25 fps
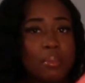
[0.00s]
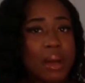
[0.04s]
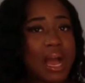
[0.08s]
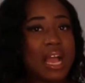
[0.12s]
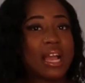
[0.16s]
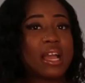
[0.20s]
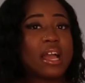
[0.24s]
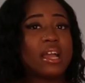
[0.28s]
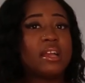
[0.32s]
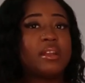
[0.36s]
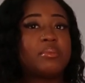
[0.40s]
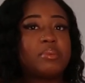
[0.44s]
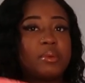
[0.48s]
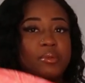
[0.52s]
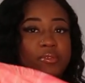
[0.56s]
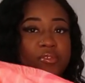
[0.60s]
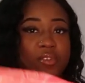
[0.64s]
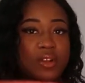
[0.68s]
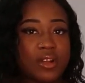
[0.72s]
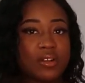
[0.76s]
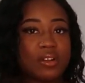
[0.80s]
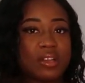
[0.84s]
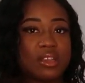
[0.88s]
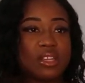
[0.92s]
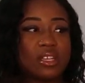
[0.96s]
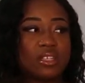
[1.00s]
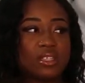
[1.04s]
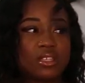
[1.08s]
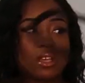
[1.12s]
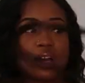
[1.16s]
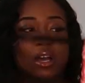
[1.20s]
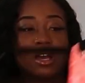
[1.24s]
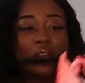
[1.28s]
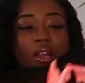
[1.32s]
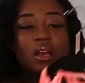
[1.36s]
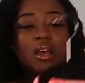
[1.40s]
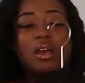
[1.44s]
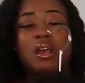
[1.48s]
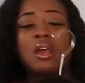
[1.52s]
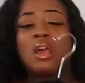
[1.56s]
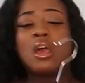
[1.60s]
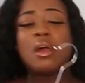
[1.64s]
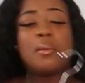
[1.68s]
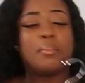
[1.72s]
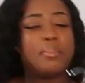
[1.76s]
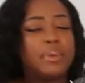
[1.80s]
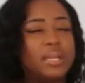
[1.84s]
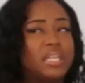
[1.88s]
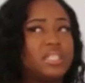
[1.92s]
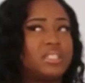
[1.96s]
But I kind of prefer it this color.
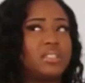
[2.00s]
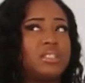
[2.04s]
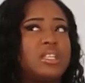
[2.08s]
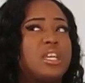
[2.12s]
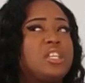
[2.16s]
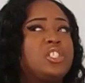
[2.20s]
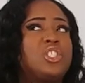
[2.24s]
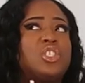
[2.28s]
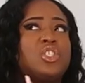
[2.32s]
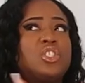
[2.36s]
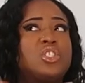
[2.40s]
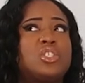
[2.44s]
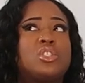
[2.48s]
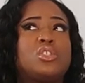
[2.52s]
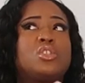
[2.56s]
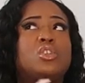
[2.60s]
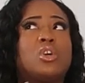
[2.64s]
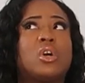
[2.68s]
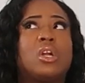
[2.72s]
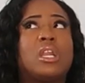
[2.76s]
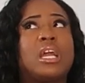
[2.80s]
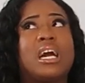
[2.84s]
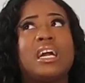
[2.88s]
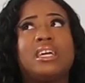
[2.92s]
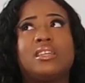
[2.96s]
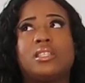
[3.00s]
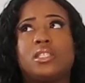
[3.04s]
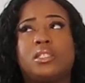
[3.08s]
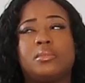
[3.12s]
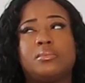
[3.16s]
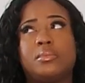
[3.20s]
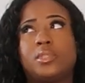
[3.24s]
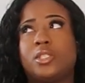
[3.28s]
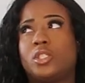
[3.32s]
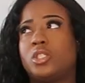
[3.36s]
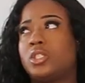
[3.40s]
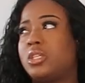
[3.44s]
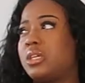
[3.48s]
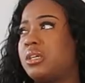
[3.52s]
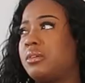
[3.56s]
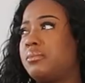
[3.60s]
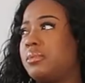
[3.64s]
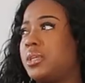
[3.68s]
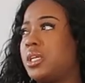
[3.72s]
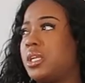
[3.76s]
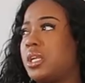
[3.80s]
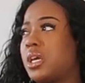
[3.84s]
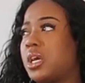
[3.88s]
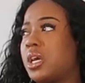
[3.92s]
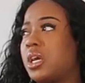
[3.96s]
But they should just not lie to me. Do you know what I
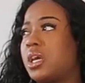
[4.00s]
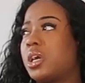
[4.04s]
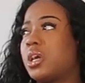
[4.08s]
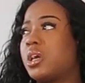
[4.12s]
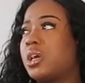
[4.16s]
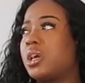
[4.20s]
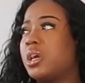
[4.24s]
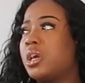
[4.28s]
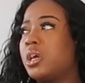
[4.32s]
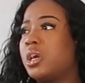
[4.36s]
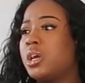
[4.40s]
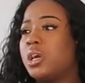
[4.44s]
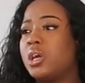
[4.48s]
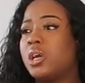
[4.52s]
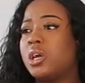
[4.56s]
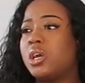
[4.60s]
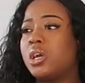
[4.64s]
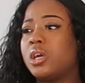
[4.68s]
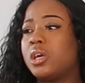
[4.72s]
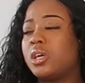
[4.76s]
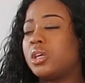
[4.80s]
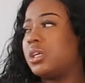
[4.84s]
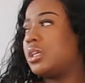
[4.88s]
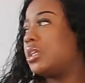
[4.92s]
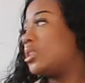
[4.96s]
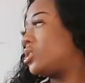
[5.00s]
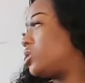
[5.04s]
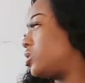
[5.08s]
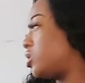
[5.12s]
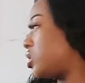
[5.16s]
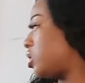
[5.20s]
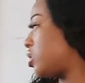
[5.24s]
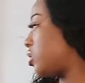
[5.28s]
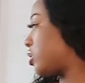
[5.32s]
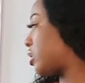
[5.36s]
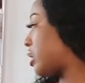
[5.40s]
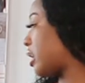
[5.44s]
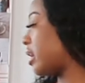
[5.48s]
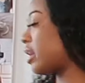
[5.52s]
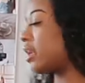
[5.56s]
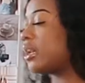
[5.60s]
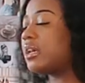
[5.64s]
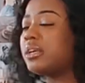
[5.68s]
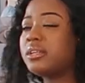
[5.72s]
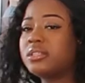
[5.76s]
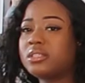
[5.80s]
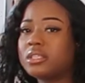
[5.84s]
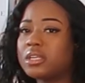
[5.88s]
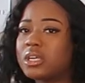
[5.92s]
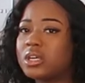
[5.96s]
mean? Like, it's not
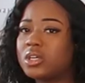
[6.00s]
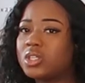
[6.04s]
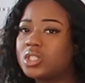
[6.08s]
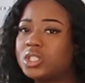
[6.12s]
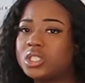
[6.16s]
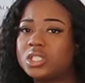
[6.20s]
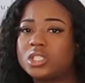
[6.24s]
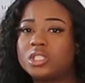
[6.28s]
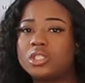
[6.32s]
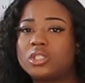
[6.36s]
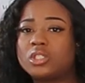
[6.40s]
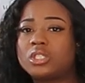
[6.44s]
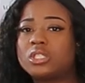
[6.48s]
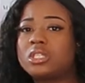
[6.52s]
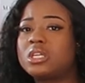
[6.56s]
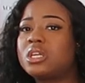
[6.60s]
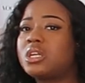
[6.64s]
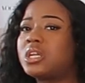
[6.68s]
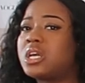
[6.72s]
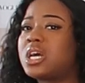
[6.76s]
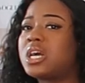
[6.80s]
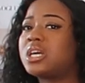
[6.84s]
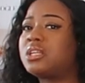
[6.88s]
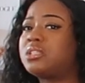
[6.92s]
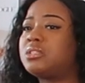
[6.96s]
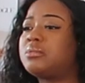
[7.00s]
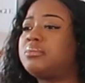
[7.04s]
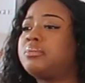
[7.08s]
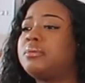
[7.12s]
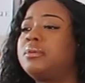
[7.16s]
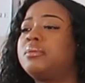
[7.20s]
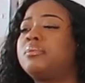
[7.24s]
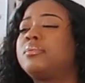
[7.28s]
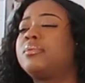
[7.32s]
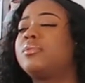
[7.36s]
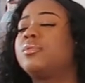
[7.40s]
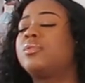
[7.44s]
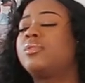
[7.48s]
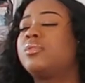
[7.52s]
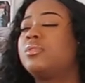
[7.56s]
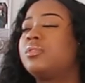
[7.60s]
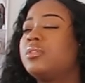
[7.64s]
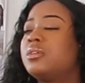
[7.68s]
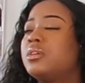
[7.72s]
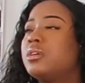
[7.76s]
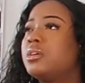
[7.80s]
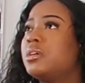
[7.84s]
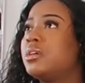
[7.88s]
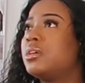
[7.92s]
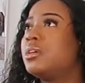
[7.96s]
okay to continuously lie to people.
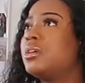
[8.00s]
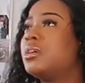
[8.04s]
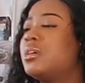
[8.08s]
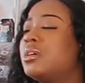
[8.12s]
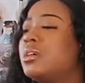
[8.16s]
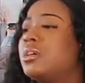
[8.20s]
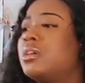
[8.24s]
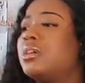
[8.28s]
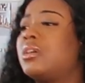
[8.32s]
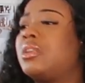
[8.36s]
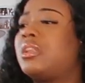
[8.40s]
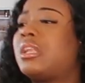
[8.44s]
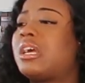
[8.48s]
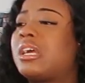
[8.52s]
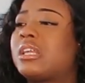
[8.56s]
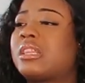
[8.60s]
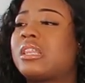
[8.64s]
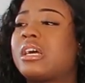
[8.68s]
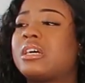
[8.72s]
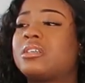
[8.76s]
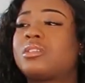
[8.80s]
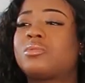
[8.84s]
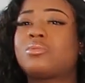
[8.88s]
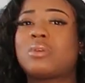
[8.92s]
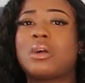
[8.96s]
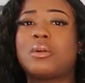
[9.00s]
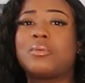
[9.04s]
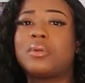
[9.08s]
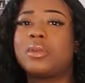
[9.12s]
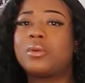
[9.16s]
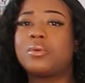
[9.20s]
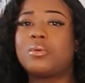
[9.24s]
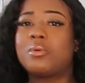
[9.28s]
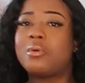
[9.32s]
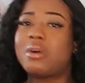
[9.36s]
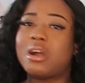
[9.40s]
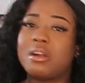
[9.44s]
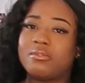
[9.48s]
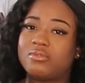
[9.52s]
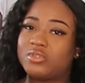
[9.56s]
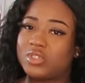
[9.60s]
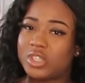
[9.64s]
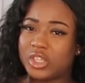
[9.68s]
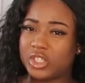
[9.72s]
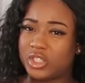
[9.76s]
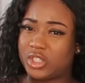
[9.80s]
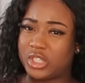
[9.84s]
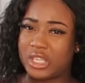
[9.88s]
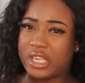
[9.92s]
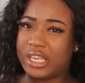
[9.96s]
Like, that's why we all have
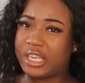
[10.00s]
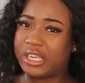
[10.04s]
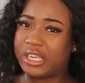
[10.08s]
trust